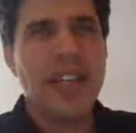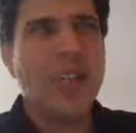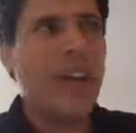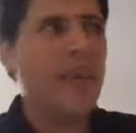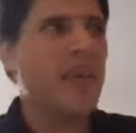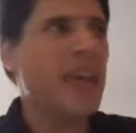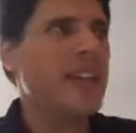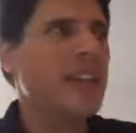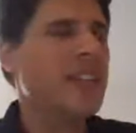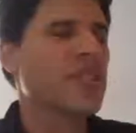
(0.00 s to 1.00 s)
You know, what
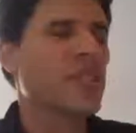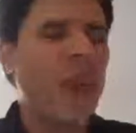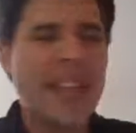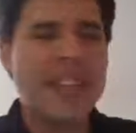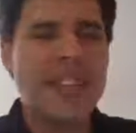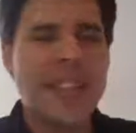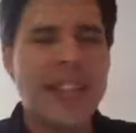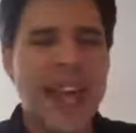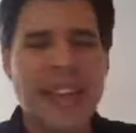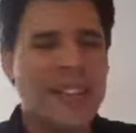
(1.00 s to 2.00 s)
I think is
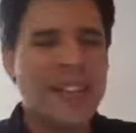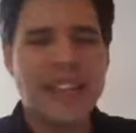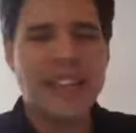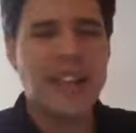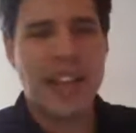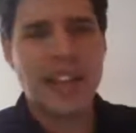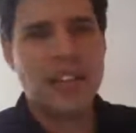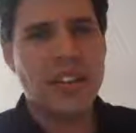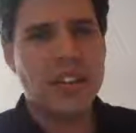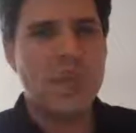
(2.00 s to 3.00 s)
crazy, and I see this,
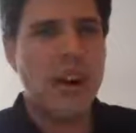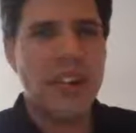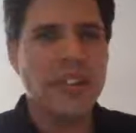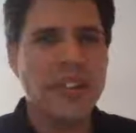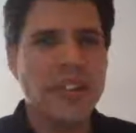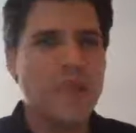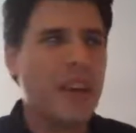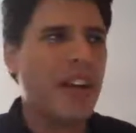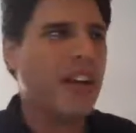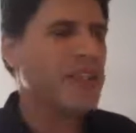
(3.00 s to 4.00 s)
and you all know this as
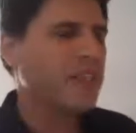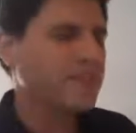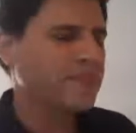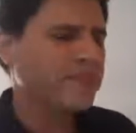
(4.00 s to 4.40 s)
parents,